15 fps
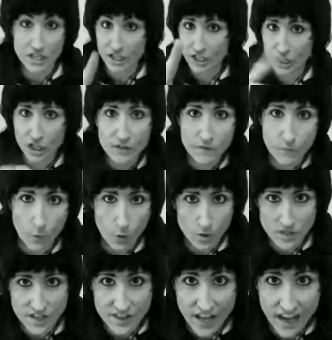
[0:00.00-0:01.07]
You can look
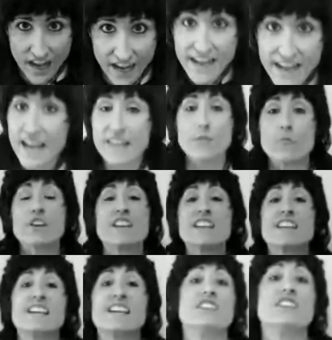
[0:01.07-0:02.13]
forward to that, and then we can
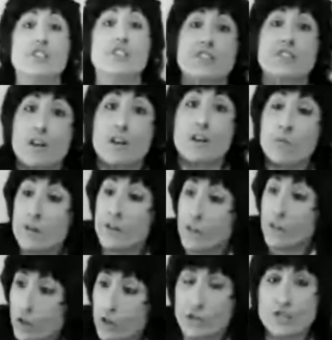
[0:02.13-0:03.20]
get into it. So I want to
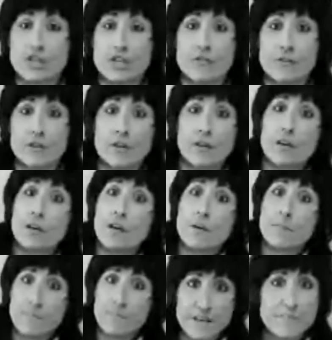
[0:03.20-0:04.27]
encourage you,
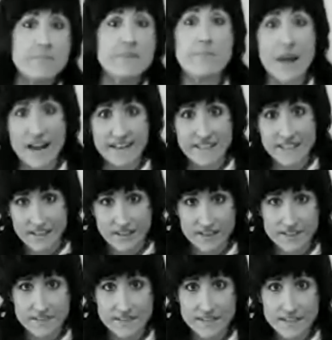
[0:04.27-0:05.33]
meet me back
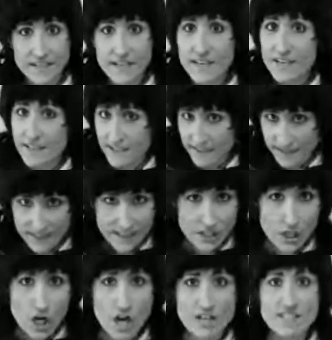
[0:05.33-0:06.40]
here
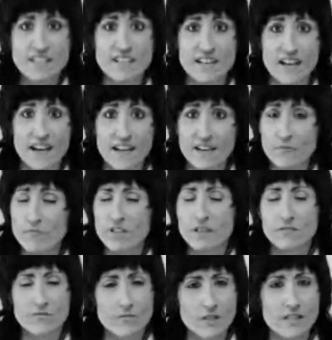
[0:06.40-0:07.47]
later on tonight, and we
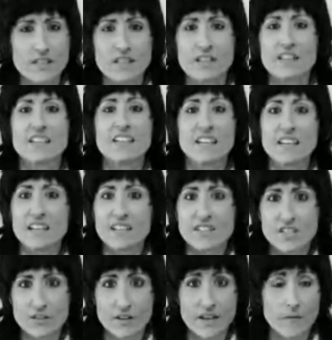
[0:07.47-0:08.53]
can really get
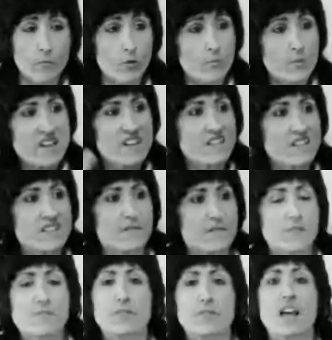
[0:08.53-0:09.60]
into it. And we'll be in a
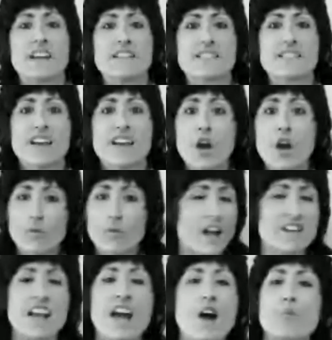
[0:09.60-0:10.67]
different place.
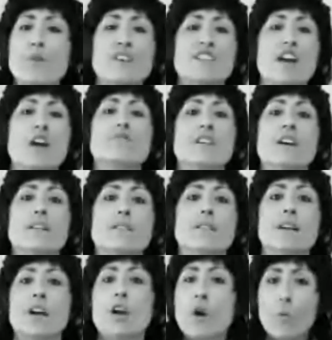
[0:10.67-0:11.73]
Right now, we don't know.
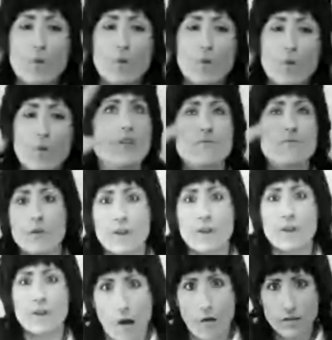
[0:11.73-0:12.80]
We don't know it
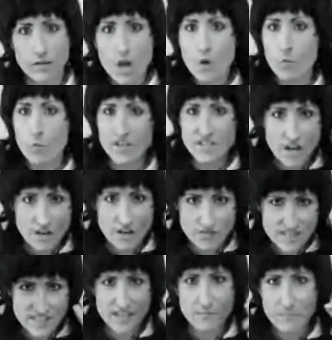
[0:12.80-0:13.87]
all. We don't
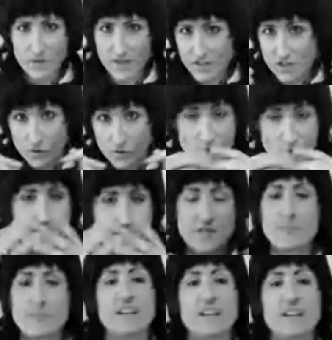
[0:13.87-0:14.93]
see the picture. We have
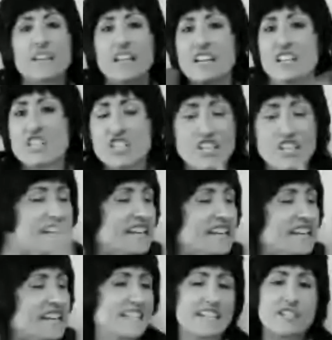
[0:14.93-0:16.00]
speculation,
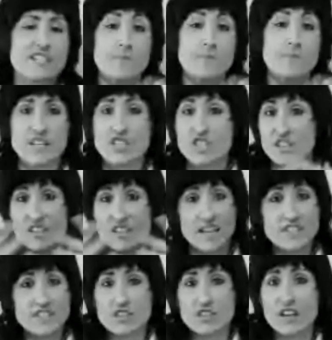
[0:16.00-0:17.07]
anticipation, and
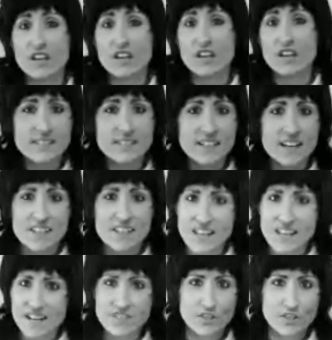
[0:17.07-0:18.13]
that's great.
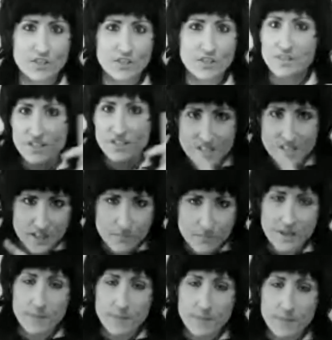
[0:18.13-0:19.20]
That's great, but there's going to
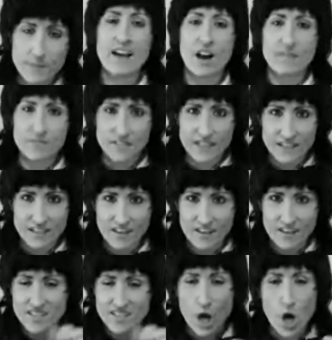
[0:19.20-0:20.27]
be a payoff later.
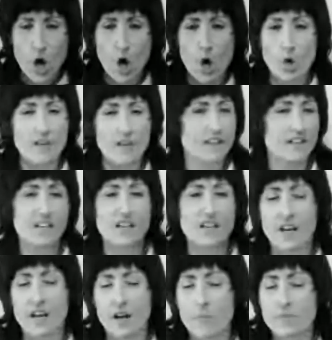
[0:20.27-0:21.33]
It's all going to
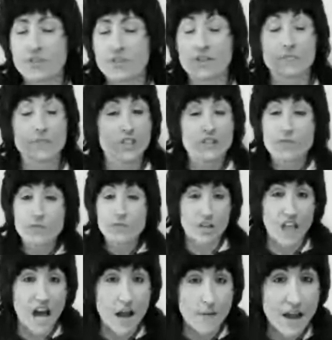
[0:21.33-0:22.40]
come to a beautiful
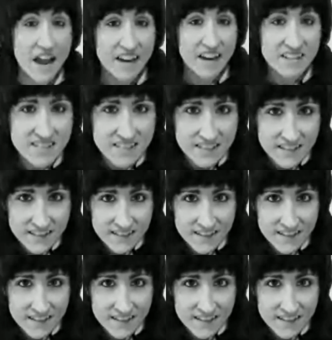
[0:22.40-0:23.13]
climax.